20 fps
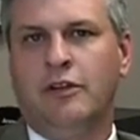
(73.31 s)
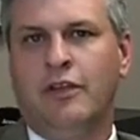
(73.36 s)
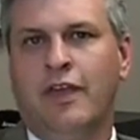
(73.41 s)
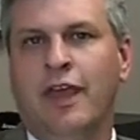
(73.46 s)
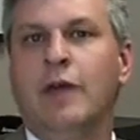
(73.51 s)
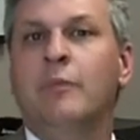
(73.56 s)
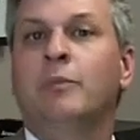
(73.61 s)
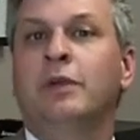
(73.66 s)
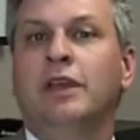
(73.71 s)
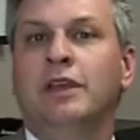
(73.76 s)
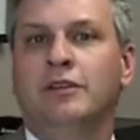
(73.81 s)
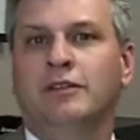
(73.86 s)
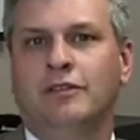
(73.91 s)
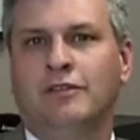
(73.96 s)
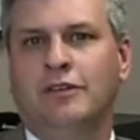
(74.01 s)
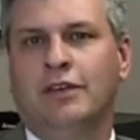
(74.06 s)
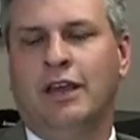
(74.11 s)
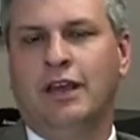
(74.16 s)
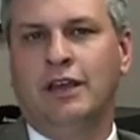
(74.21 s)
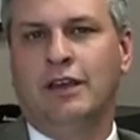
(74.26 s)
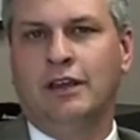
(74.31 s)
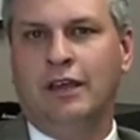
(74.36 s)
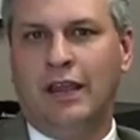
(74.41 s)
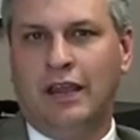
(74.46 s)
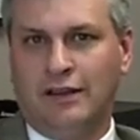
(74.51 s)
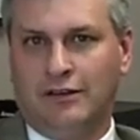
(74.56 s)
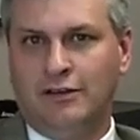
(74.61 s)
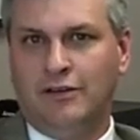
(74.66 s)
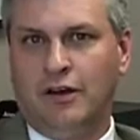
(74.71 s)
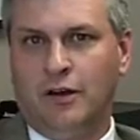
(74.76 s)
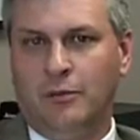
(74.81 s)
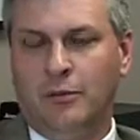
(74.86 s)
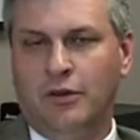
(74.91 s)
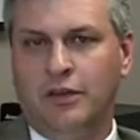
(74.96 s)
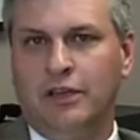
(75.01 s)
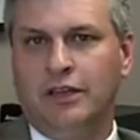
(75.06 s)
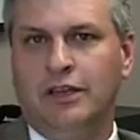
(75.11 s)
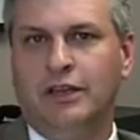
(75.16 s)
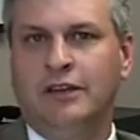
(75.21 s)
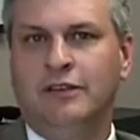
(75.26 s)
That being said, at Dublin,